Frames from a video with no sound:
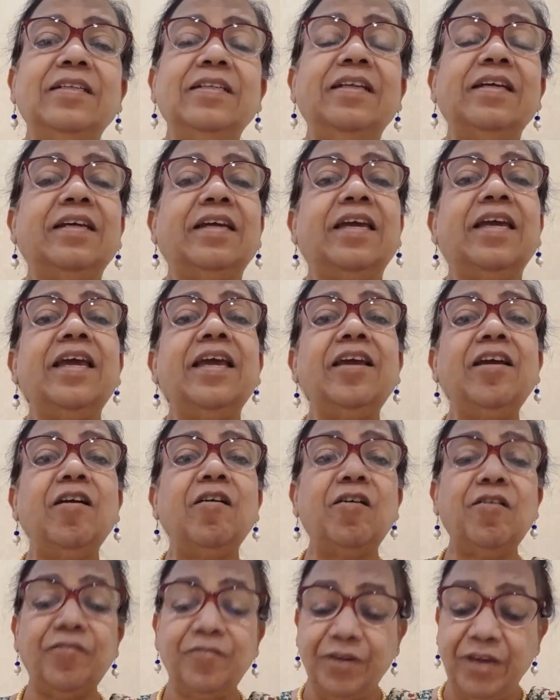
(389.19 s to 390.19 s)
the king
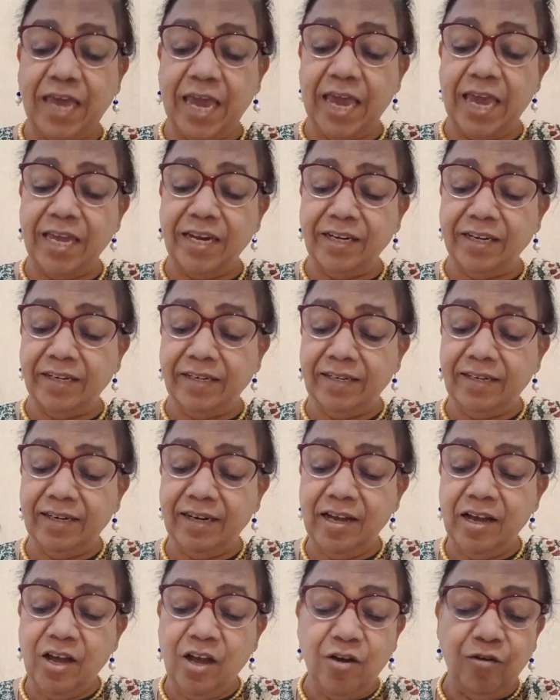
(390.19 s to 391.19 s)
of Canaan.
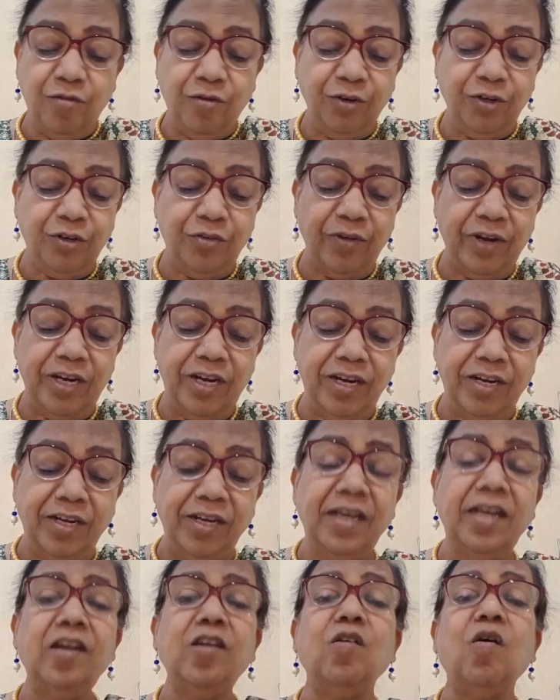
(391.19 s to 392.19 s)
For
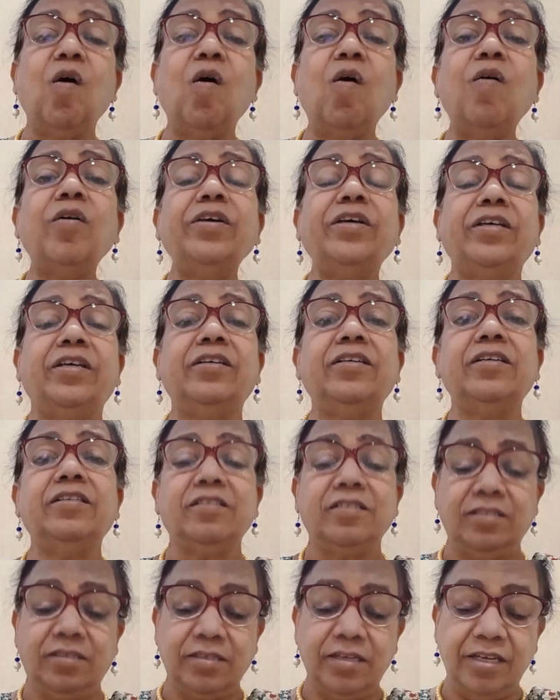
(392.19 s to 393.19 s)
20 long
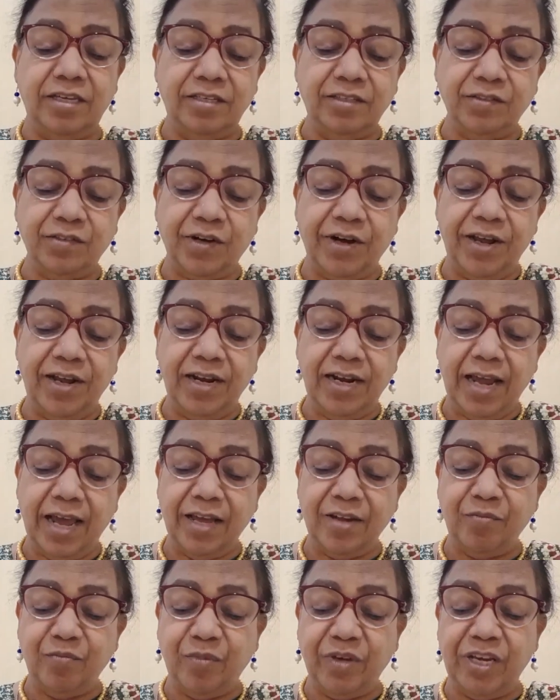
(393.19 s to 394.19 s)
years, Israel
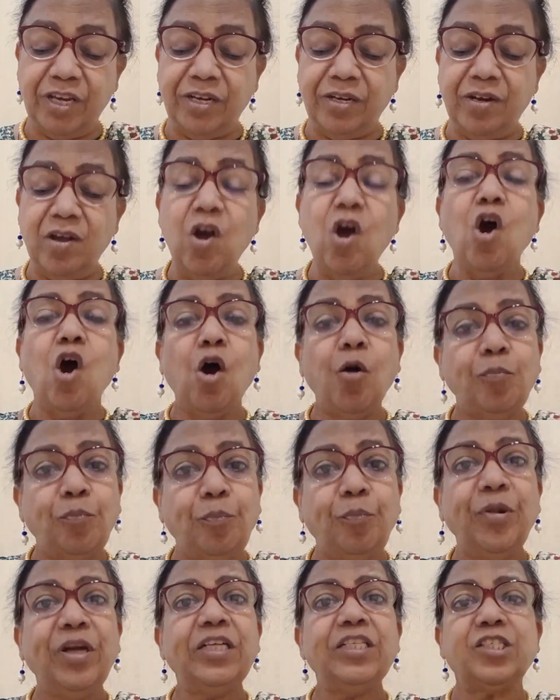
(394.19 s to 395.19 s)
had been
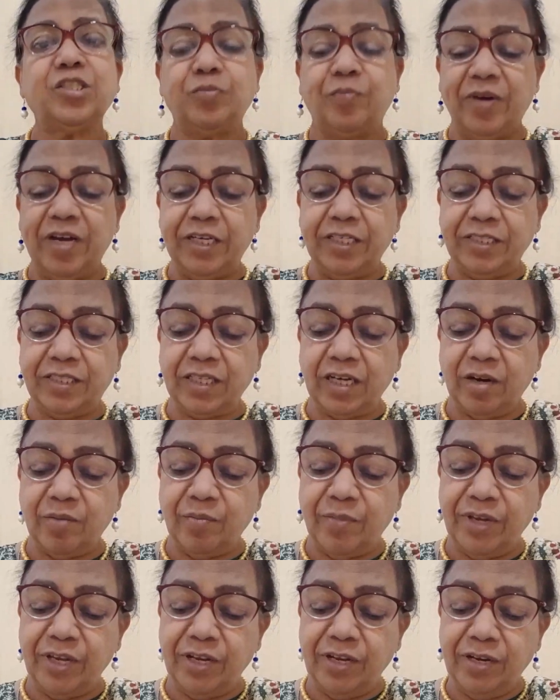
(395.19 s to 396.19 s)
oppressed by
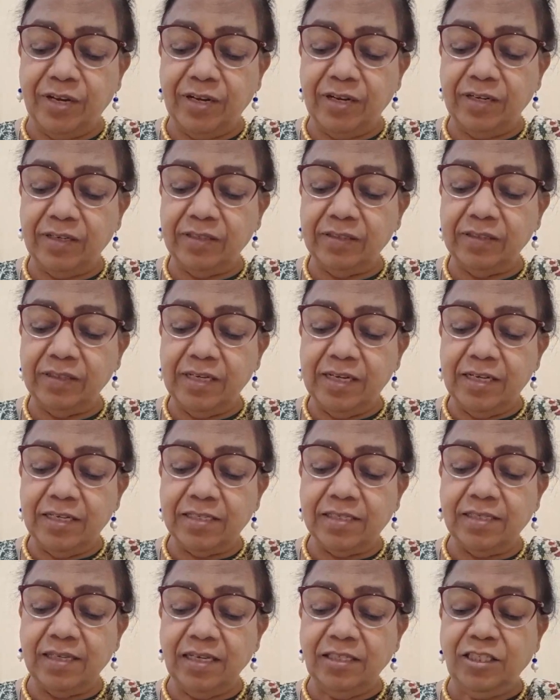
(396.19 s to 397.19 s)
Jabin.
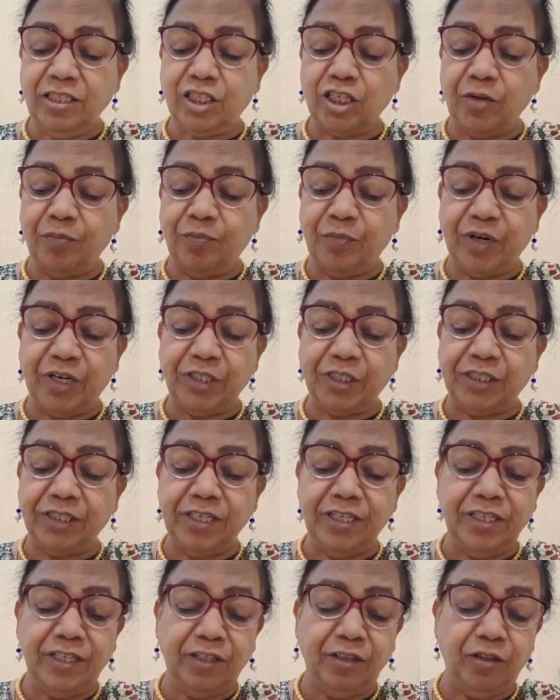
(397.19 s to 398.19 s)
Such
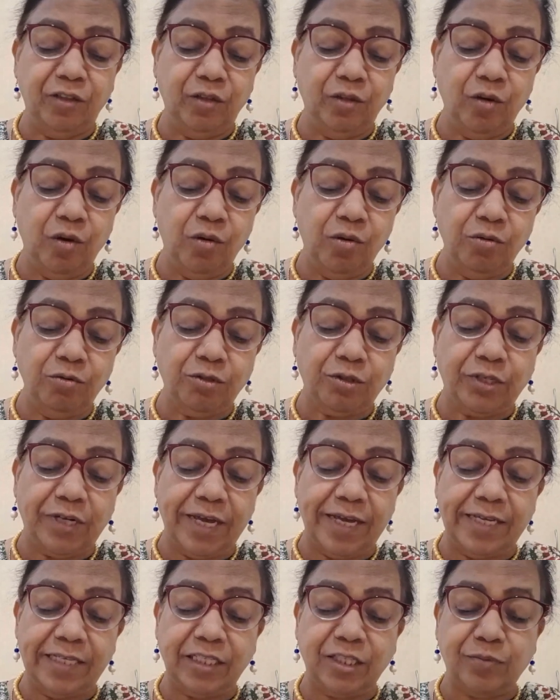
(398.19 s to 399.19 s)
oppression in those
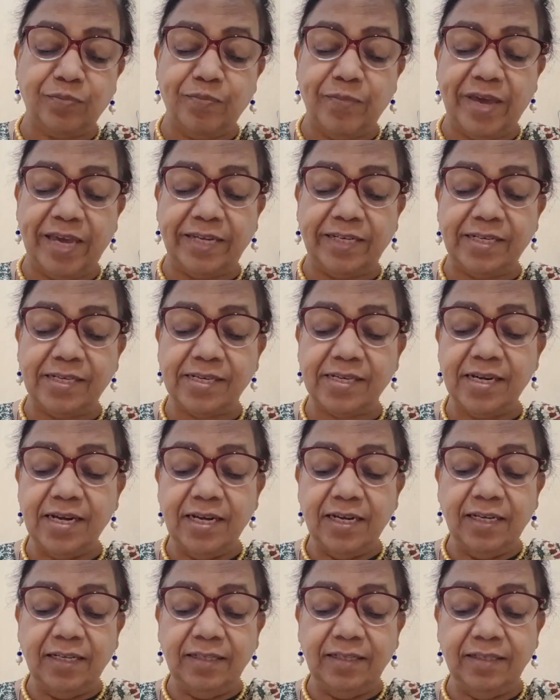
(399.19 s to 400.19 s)
days meant
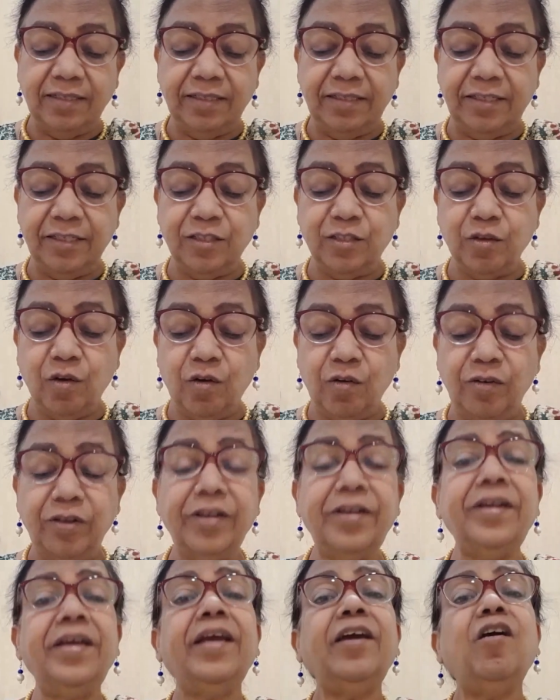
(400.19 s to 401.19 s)
the
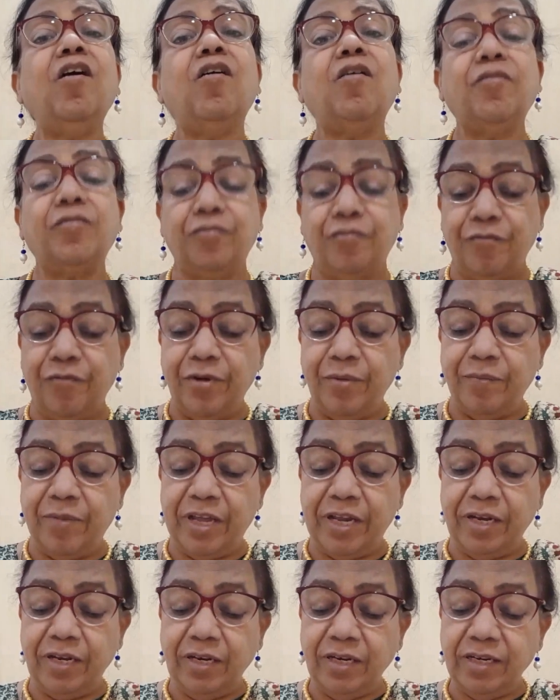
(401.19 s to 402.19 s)
dishonoring of
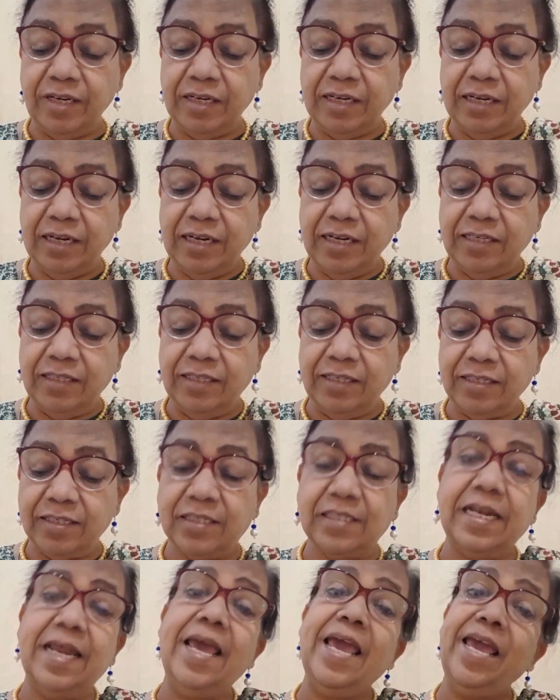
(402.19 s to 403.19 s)
women, the
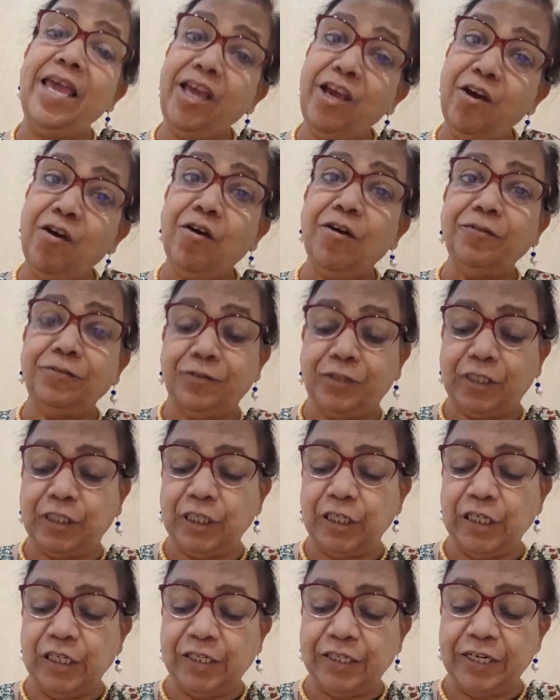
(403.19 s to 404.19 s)
slaying of
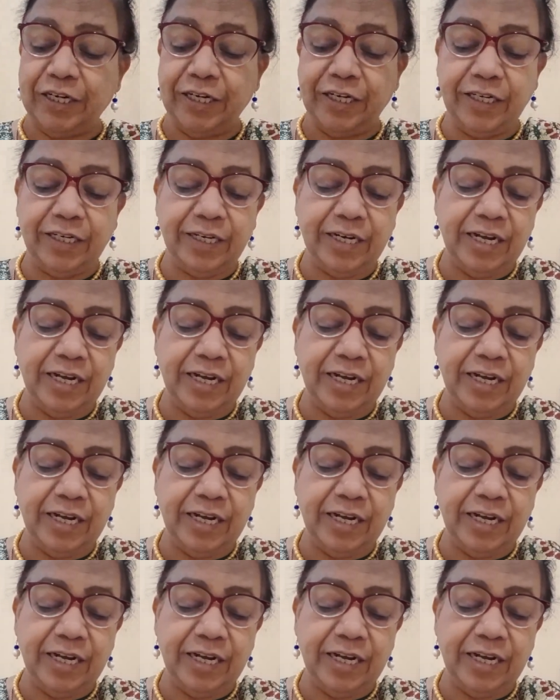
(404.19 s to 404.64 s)
children,